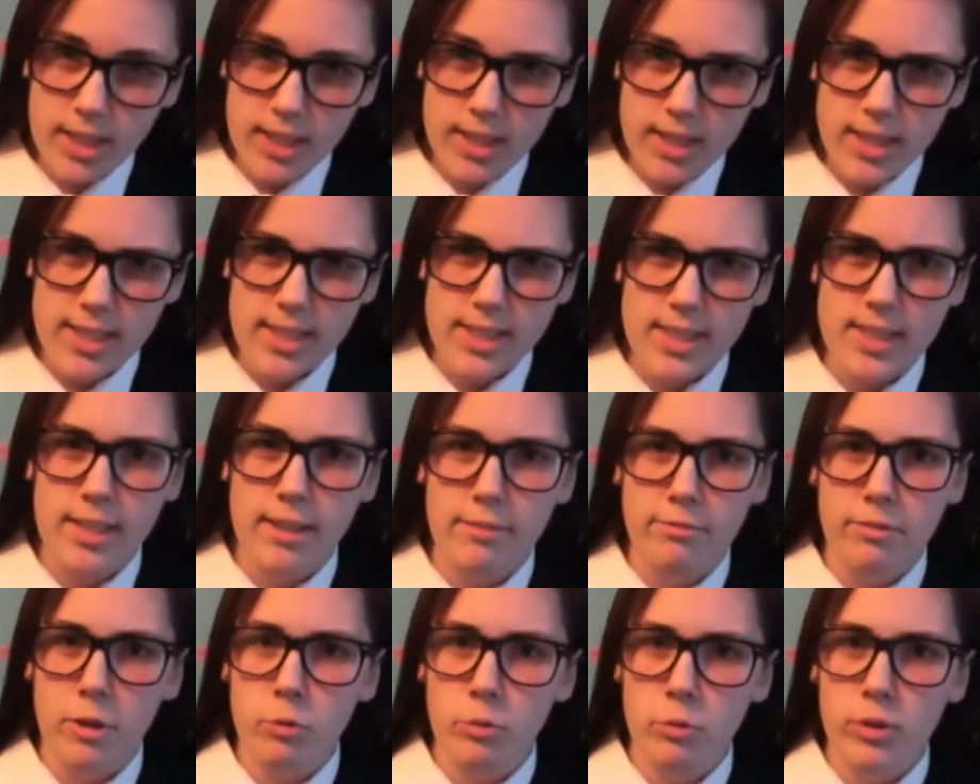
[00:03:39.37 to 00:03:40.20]
Because
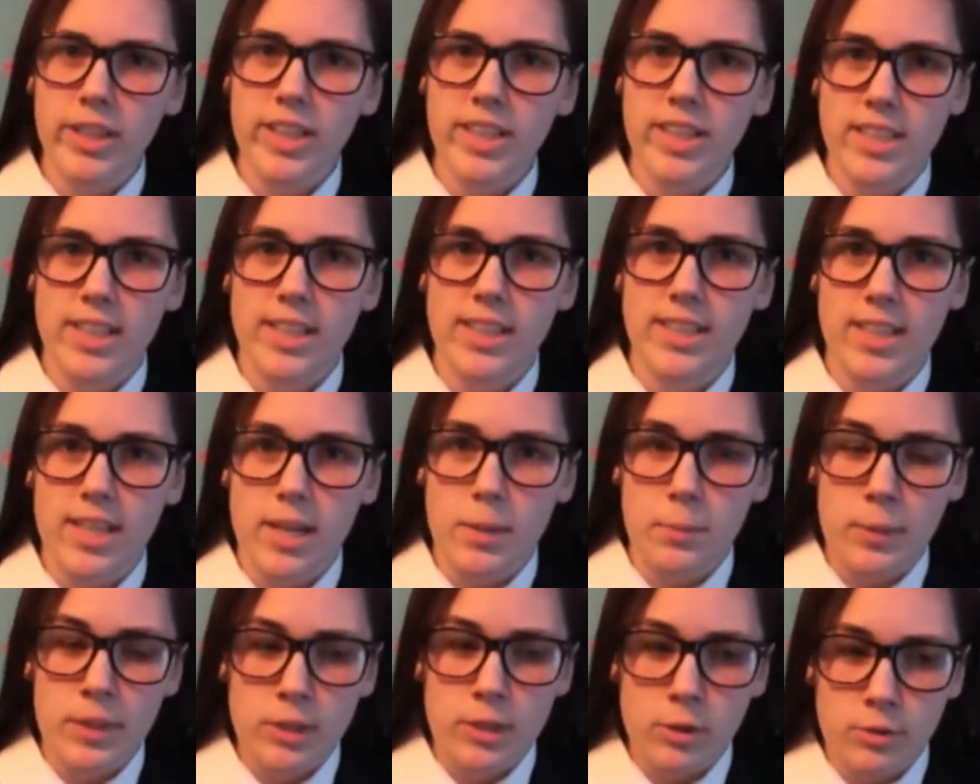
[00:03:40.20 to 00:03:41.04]
if you really dig
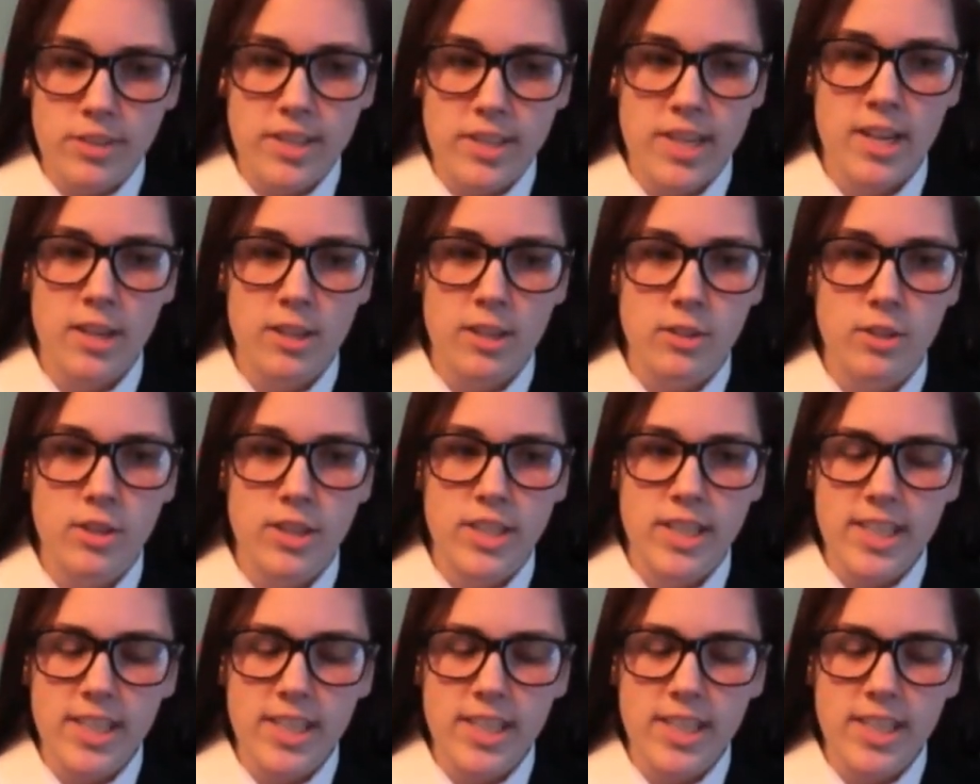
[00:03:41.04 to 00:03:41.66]
deep into his character,